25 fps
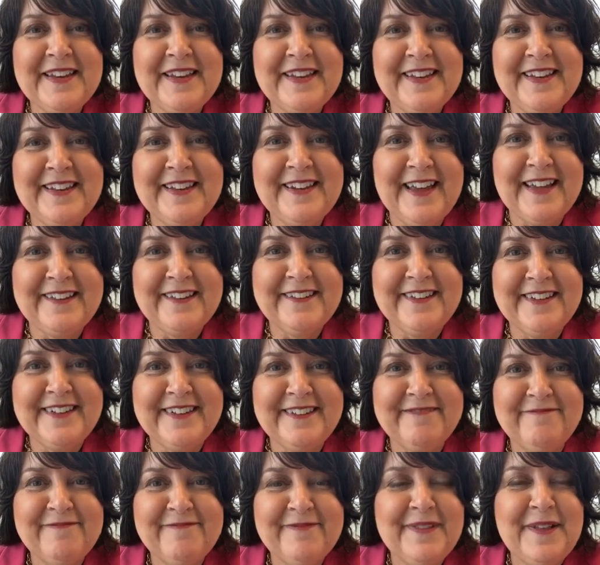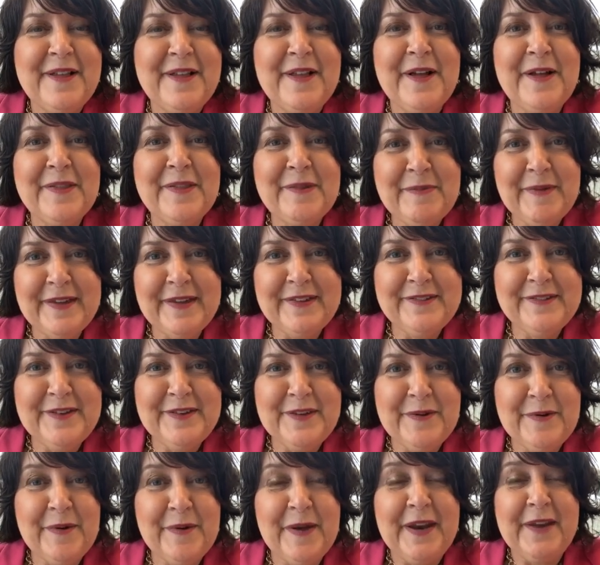and connection. All the best
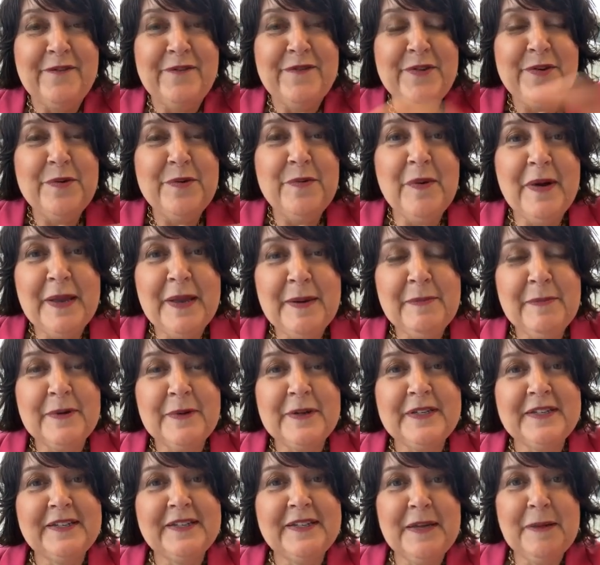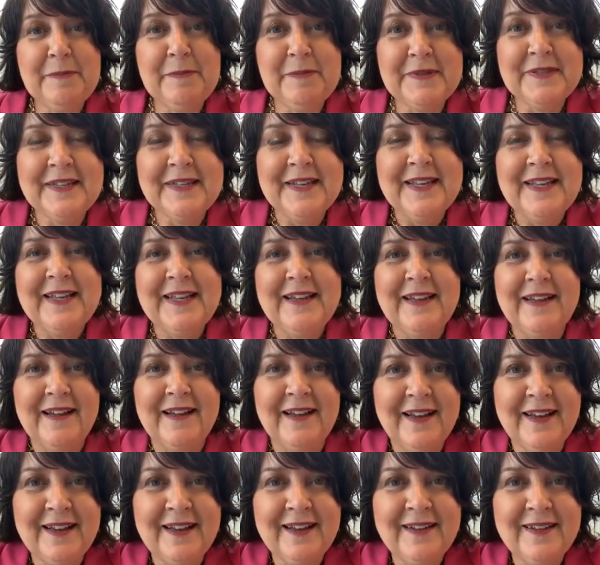to you. And if you want more tips
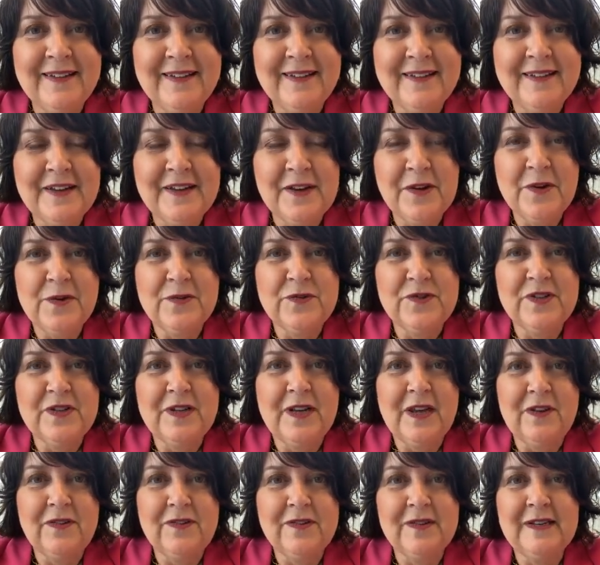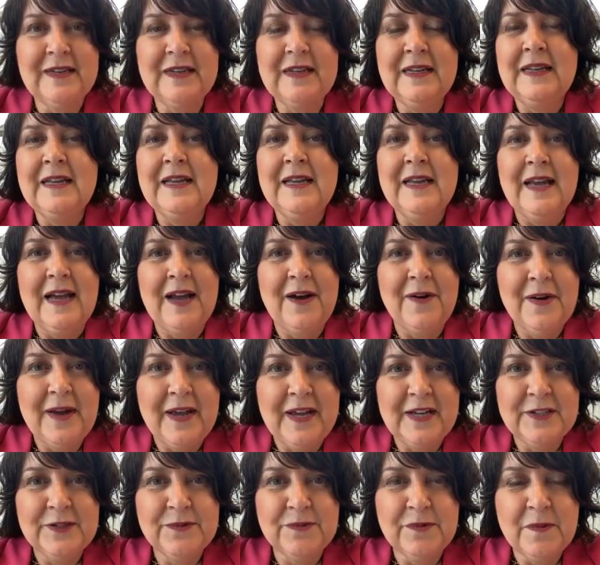on negotiation, how to
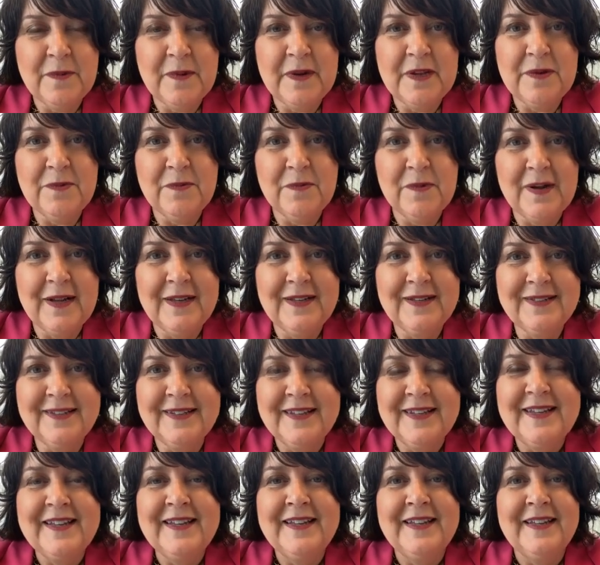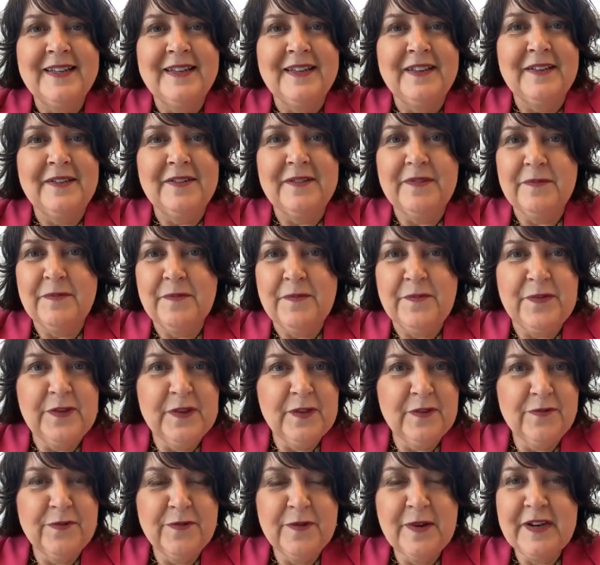ask for what you want,
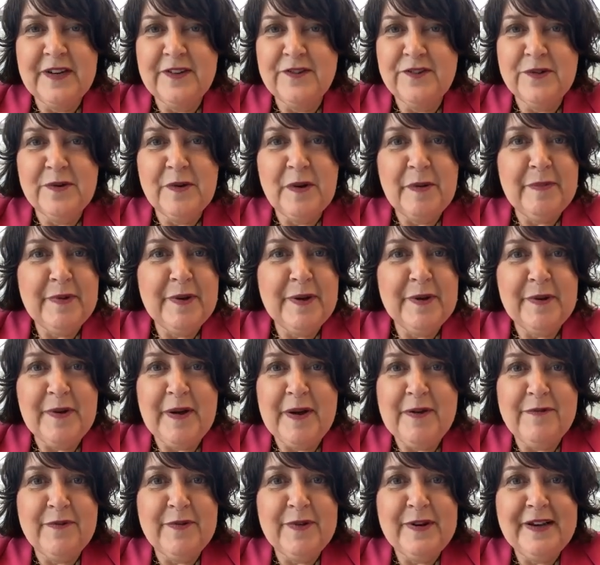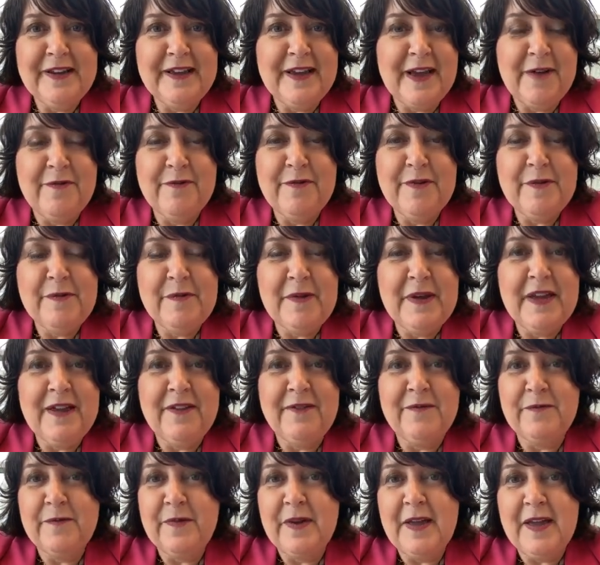feel free to show up here every
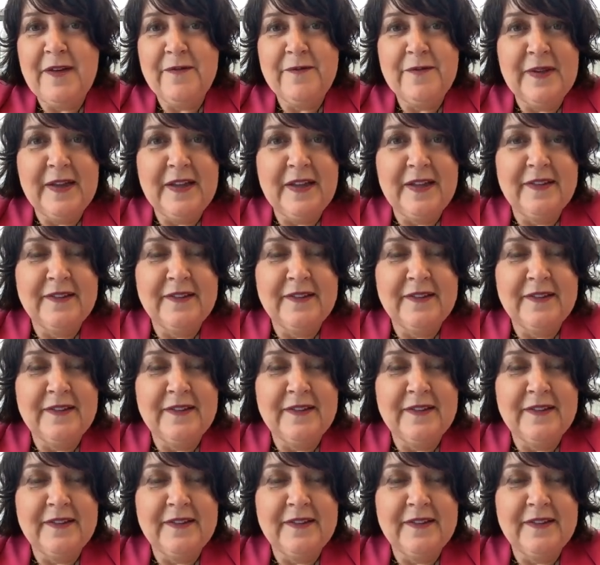week. We have